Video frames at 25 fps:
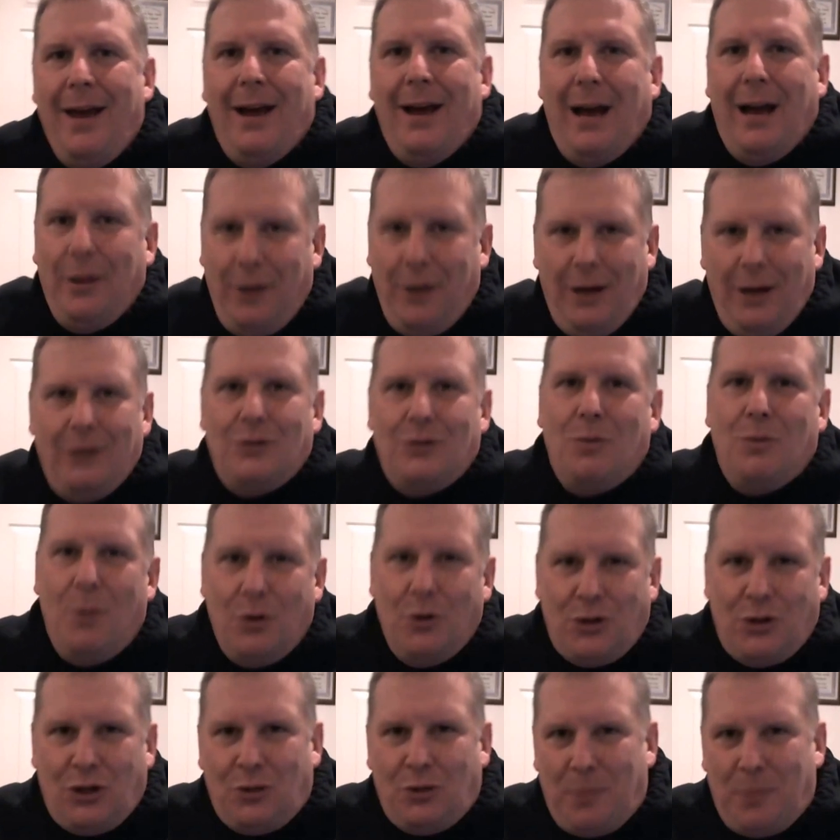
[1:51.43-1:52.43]
I think is the
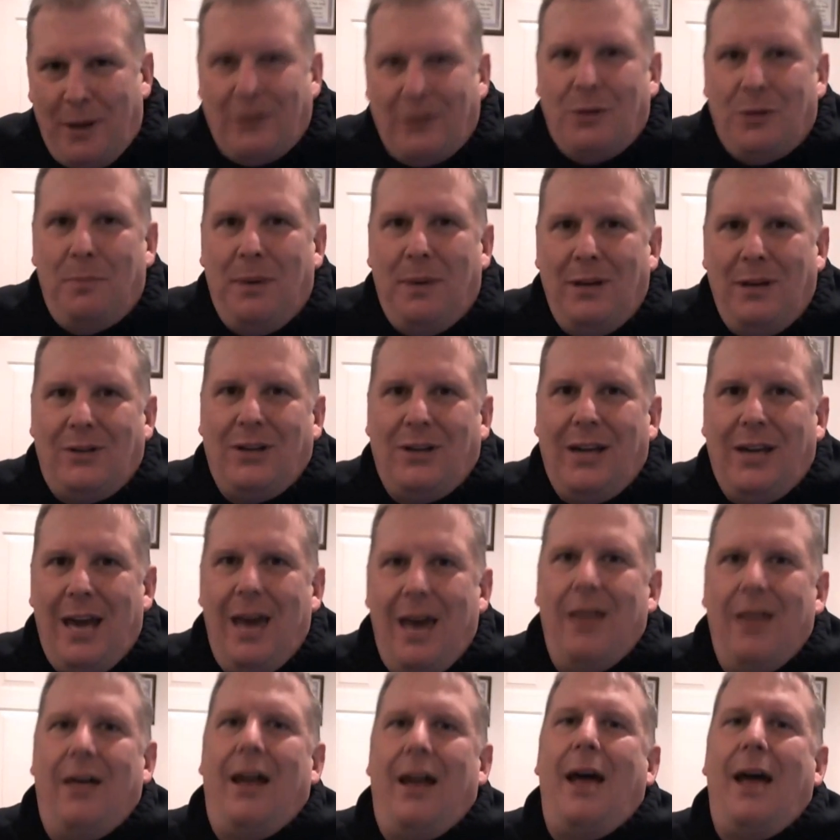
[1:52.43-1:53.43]
most expensive piece of
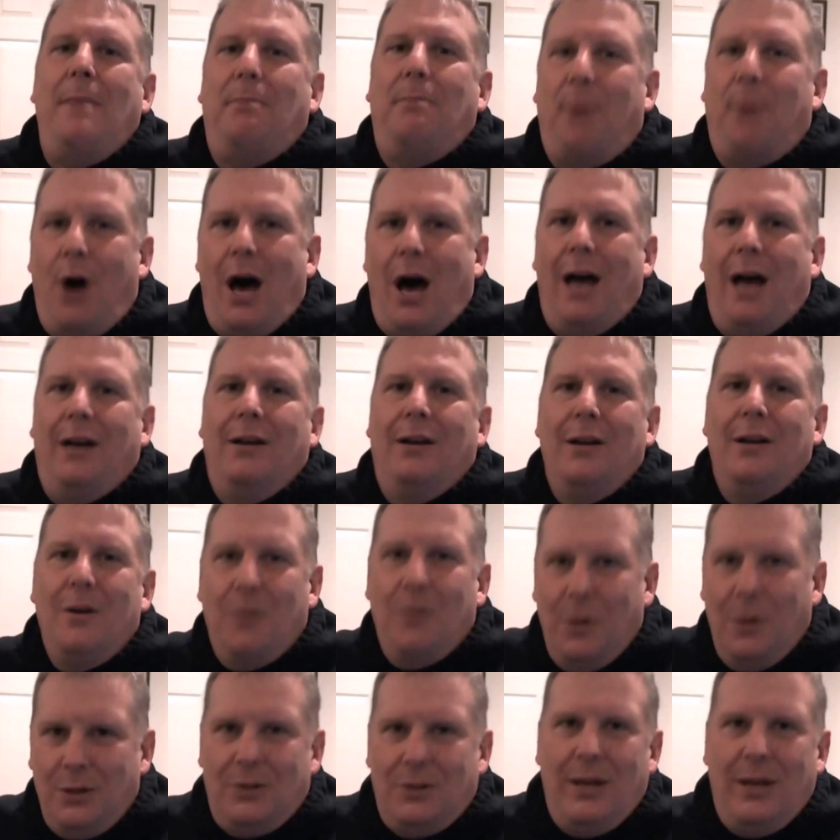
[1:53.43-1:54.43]
gear that I bought
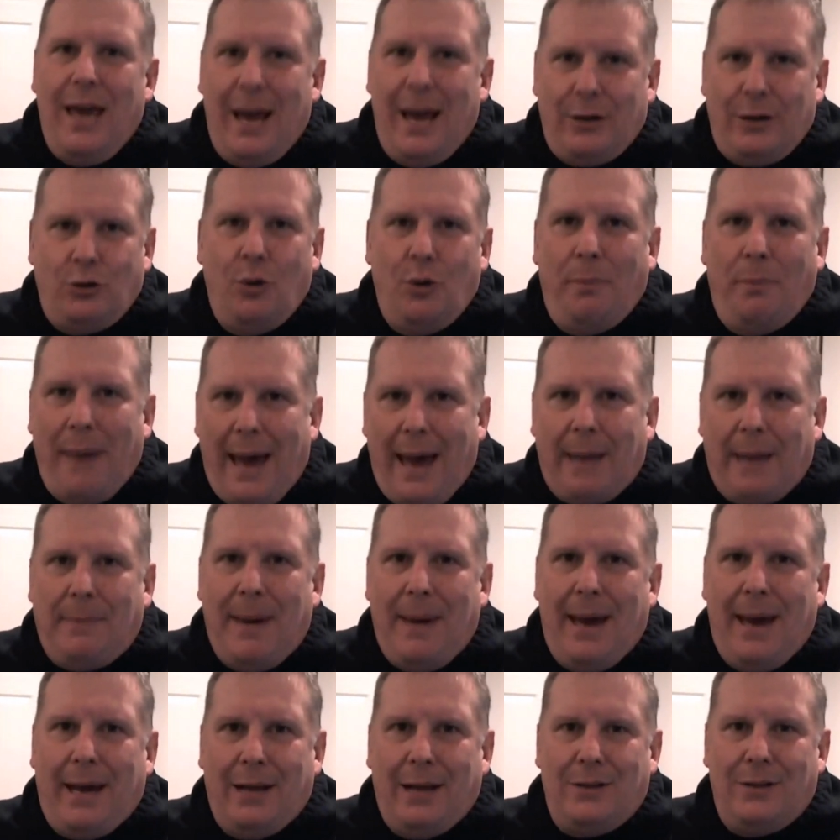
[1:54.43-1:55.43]
was the actual
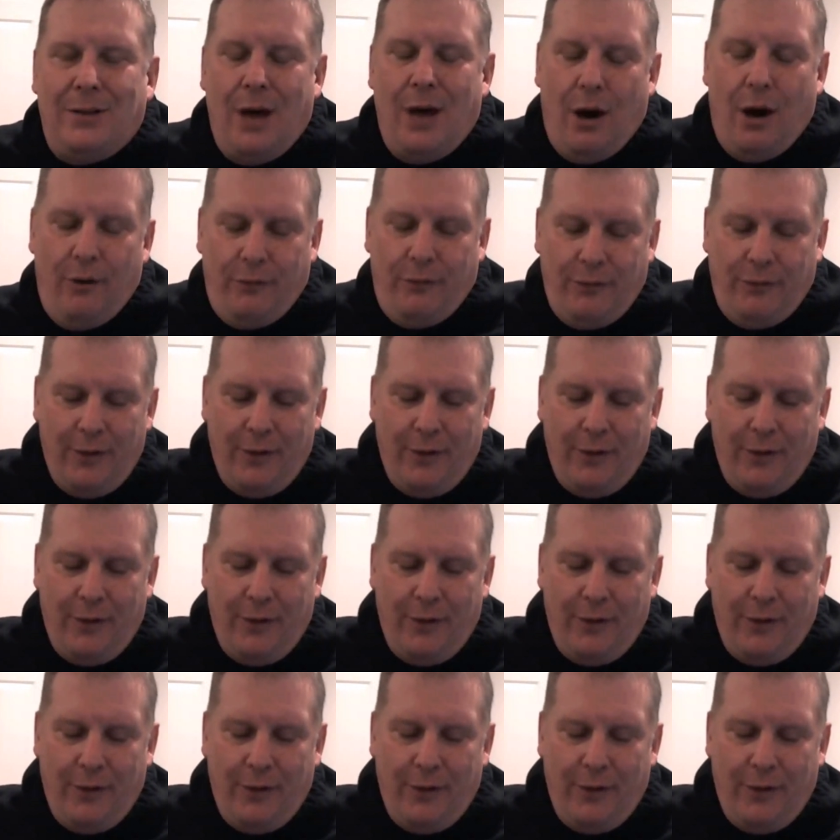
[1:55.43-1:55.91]
backpack itself.